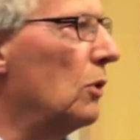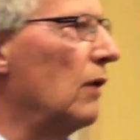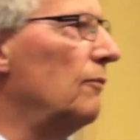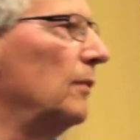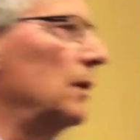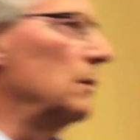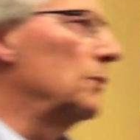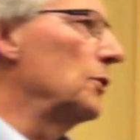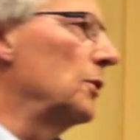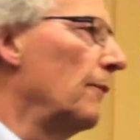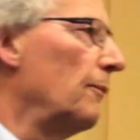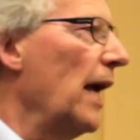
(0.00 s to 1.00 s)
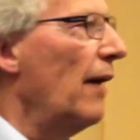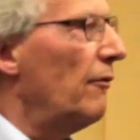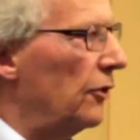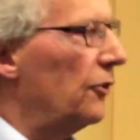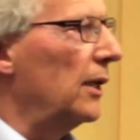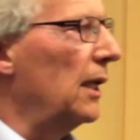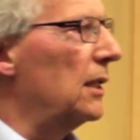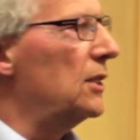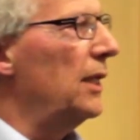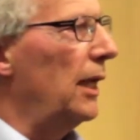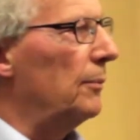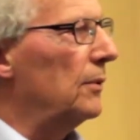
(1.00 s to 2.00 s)
government, everything
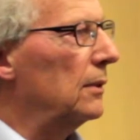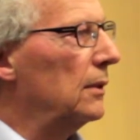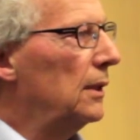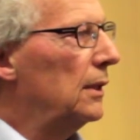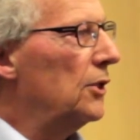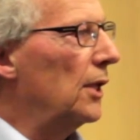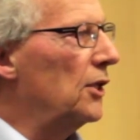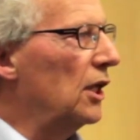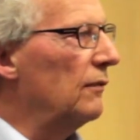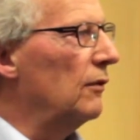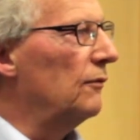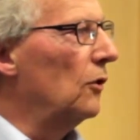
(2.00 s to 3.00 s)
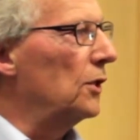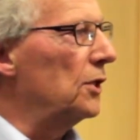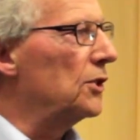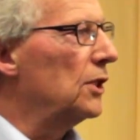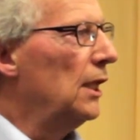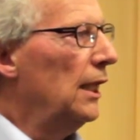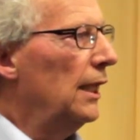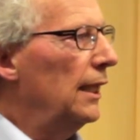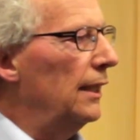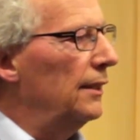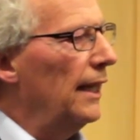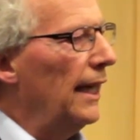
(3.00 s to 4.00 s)
except trying to give a voice.
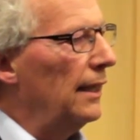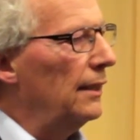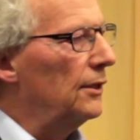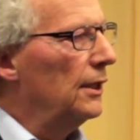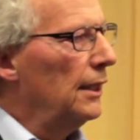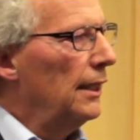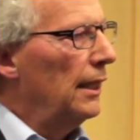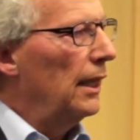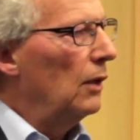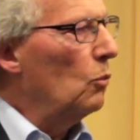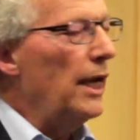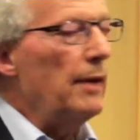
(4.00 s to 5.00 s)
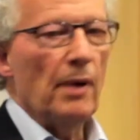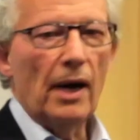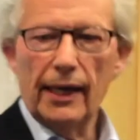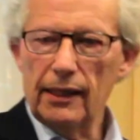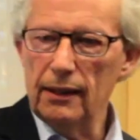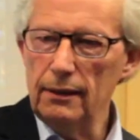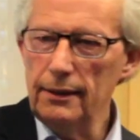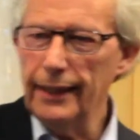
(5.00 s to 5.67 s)
And way back in